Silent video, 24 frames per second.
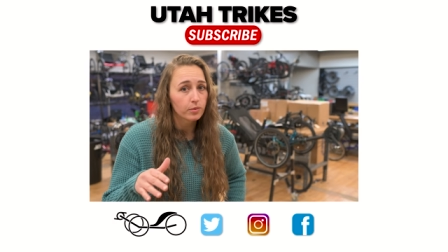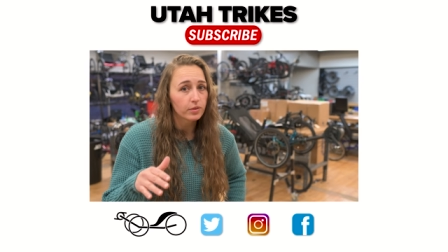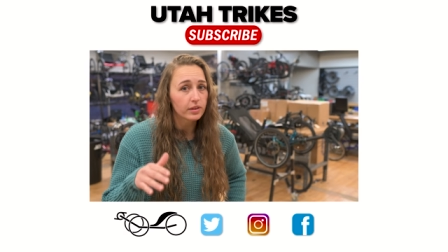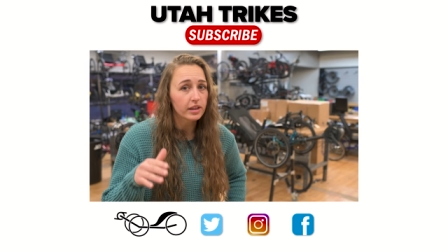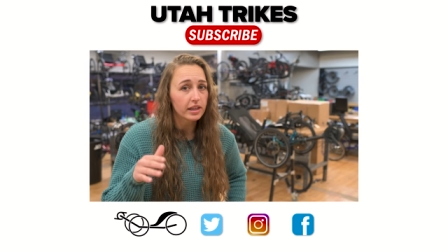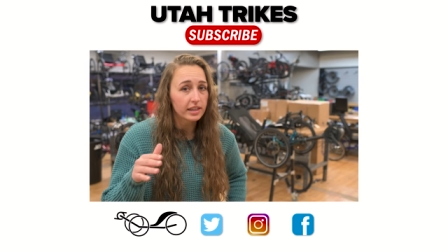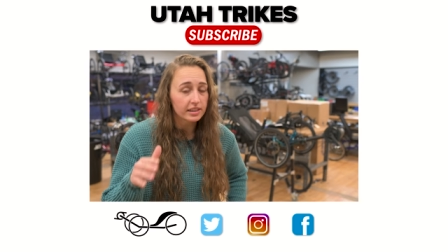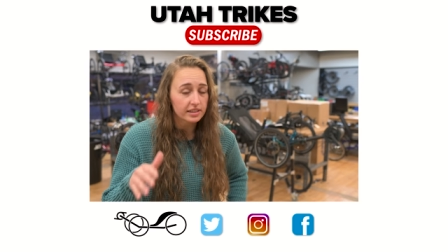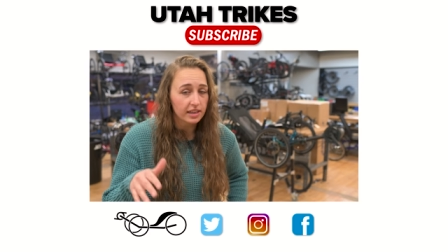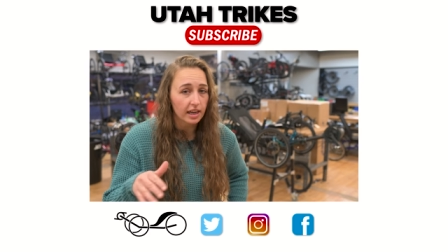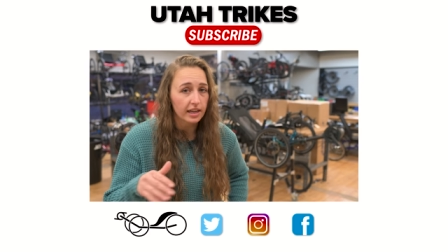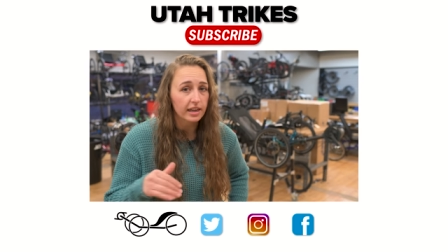the
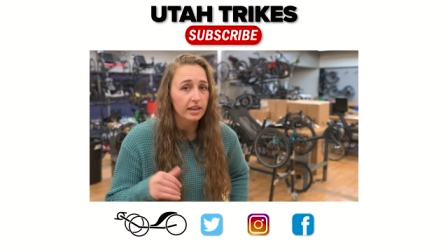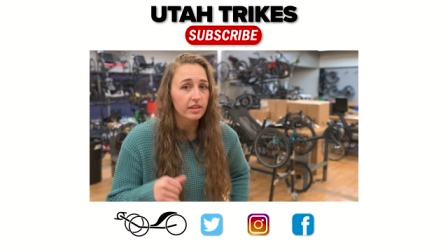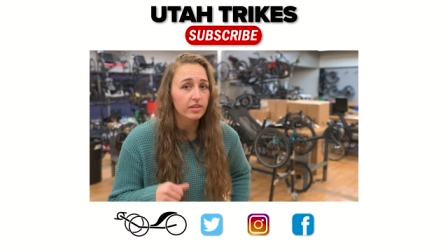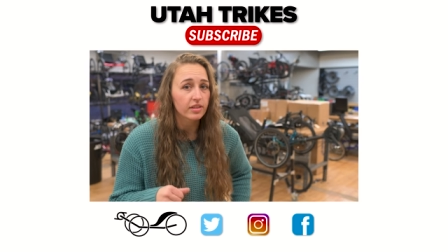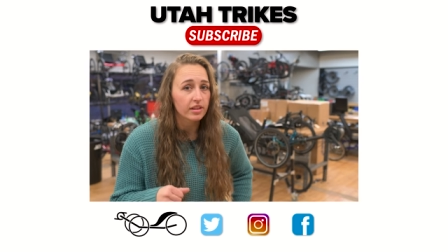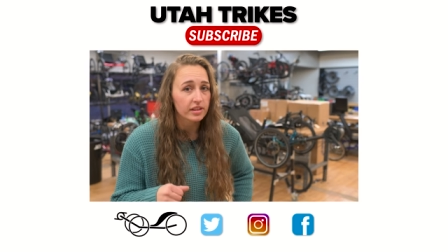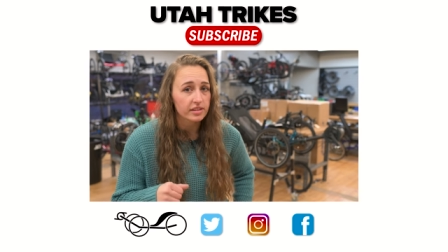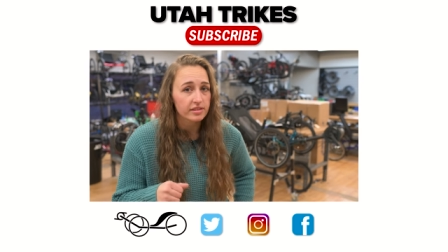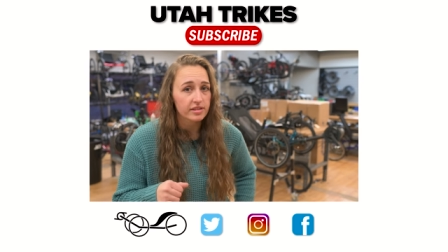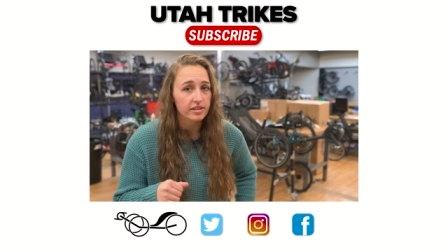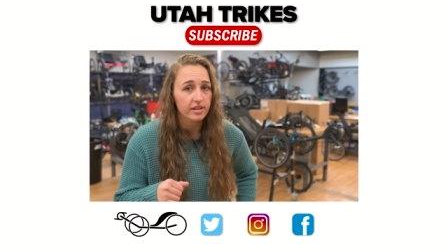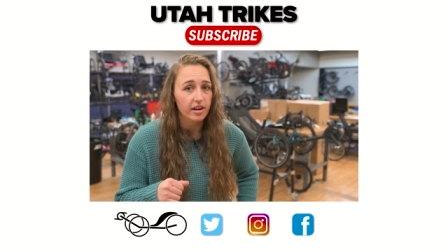exciting
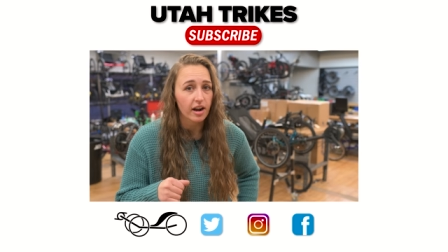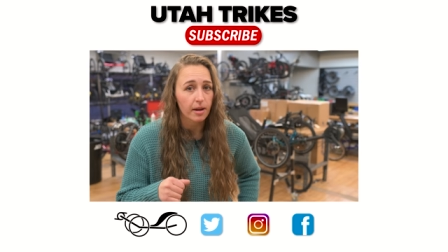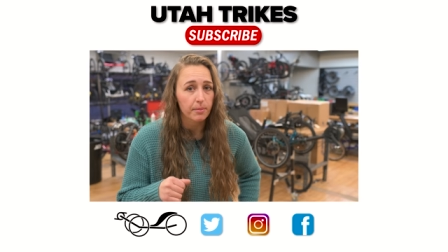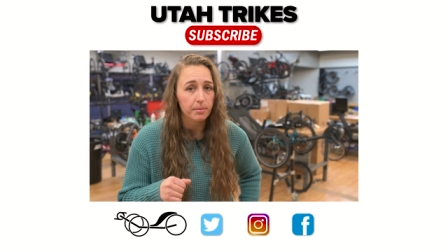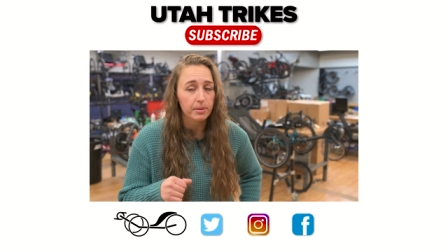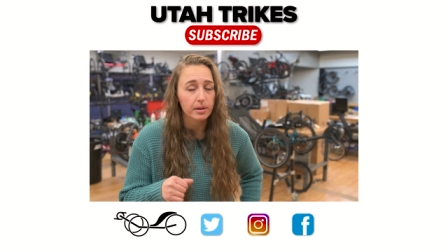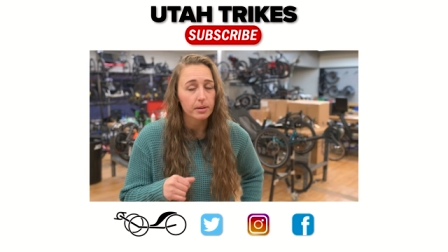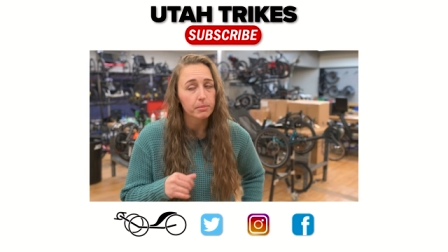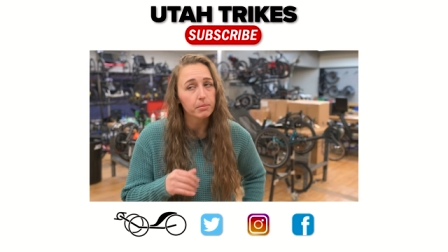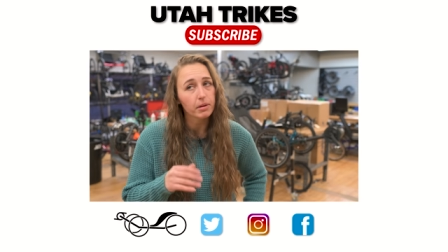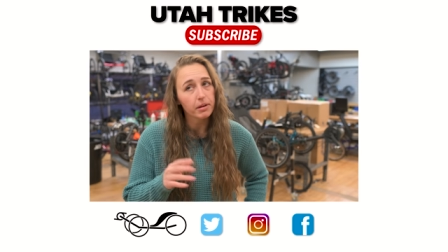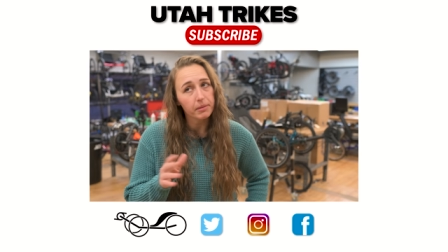things that are
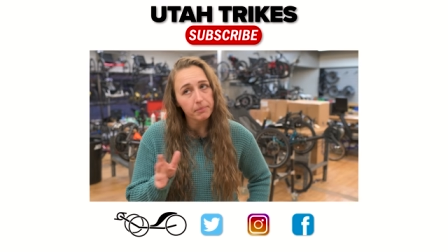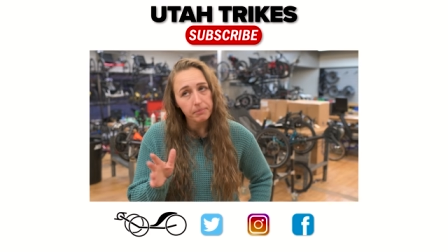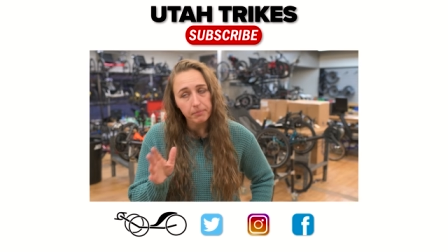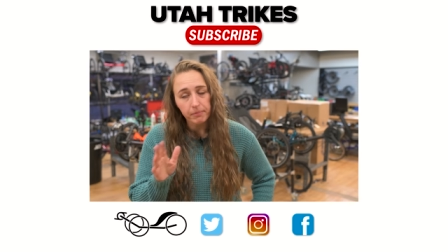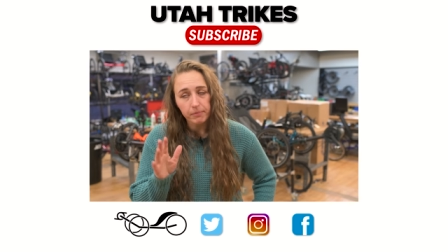happening, but